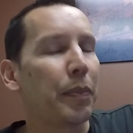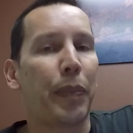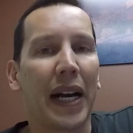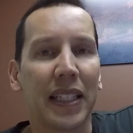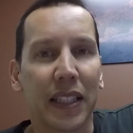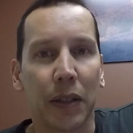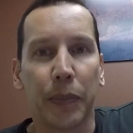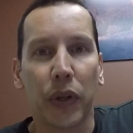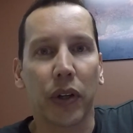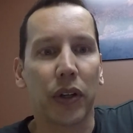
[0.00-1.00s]
bison
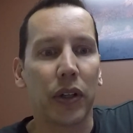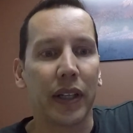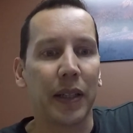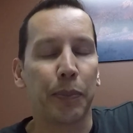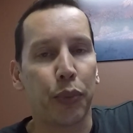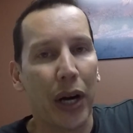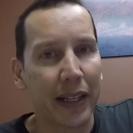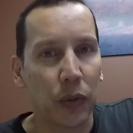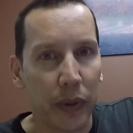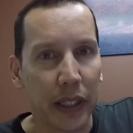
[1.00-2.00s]
burger in
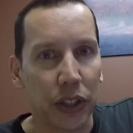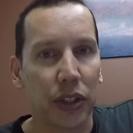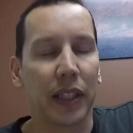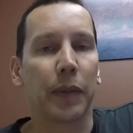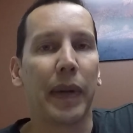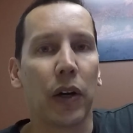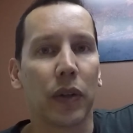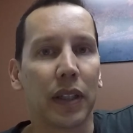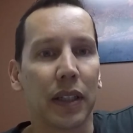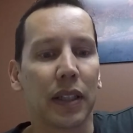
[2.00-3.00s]
Breckenridge in the
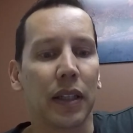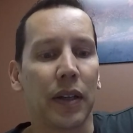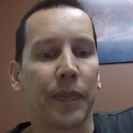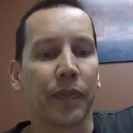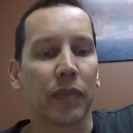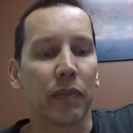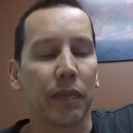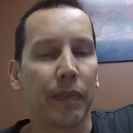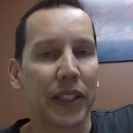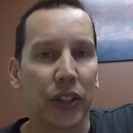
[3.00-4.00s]
mountains,
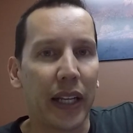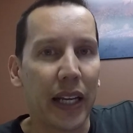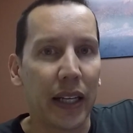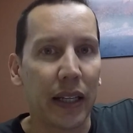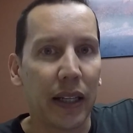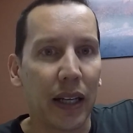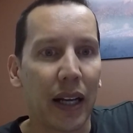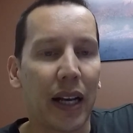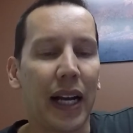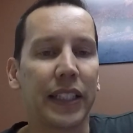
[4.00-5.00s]
but today
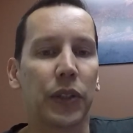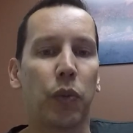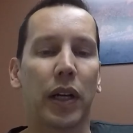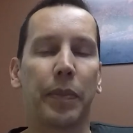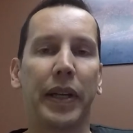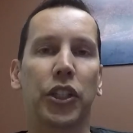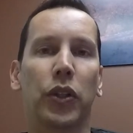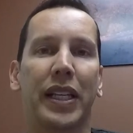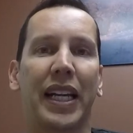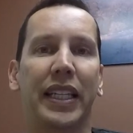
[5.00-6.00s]
I just want to make
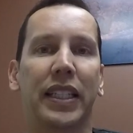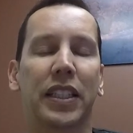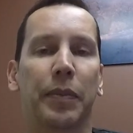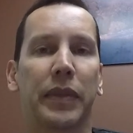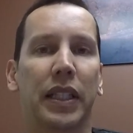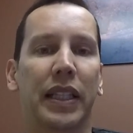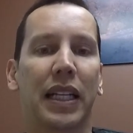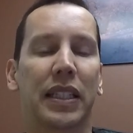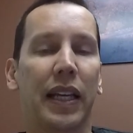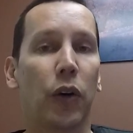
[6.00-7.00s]
sure that I eat something
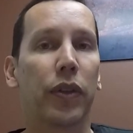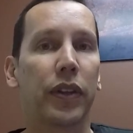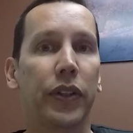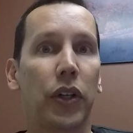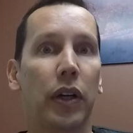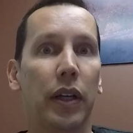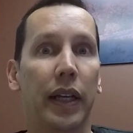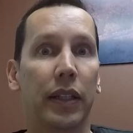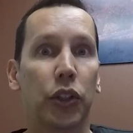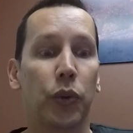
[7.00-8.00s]
that's healthier
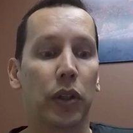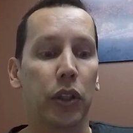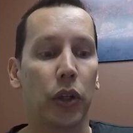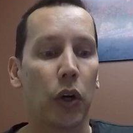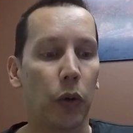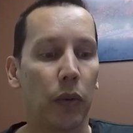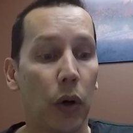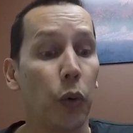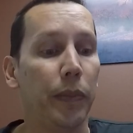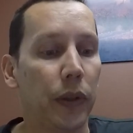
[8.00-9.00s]
to include
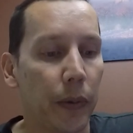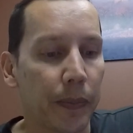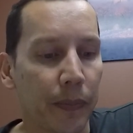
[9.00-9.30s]
oatmeal.